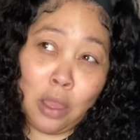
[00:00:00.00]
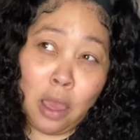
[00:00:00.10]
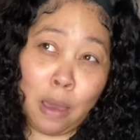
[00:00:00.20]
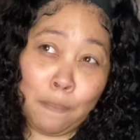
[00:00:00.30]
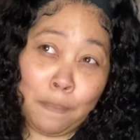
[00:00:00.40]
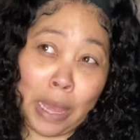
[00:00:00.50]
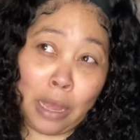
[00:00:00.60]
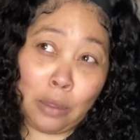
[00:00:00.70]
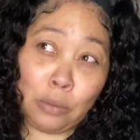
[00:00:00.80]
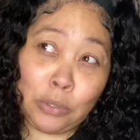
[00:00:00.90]

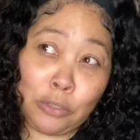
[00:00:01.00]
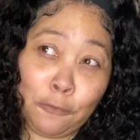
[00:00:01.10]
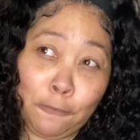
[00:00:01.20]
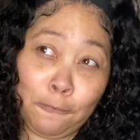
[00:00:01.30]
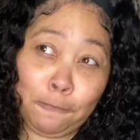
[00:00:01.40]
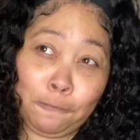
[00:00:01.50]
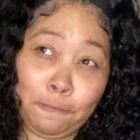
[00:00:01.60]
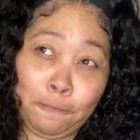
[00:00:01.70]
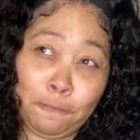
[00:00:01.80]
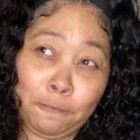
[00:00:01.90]
about
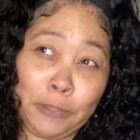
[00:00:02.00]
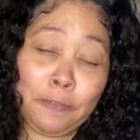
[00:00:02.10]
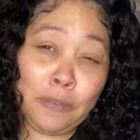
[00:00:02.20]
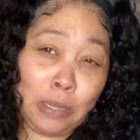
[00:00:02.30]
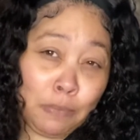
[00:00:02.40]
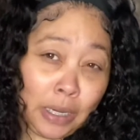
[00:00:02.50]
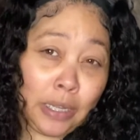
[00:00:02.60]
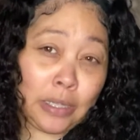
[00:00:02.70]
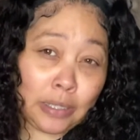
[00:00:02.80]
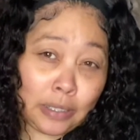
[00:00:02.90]
50
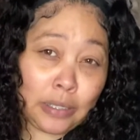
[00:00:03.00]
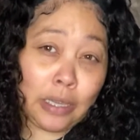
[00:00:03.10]
minutes.